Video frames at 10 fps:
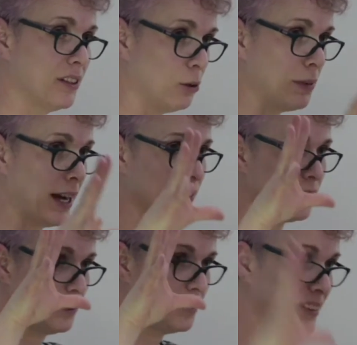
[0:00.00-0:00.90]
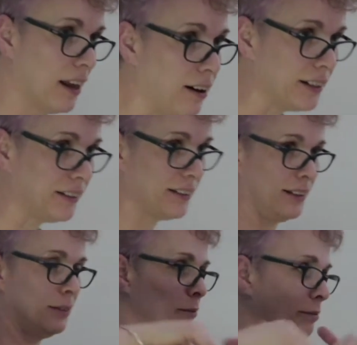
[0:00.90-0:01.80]
taught me how to do slides. So
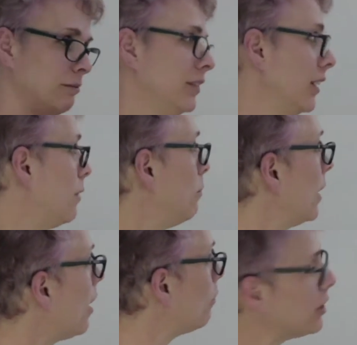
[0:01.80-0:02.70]
big up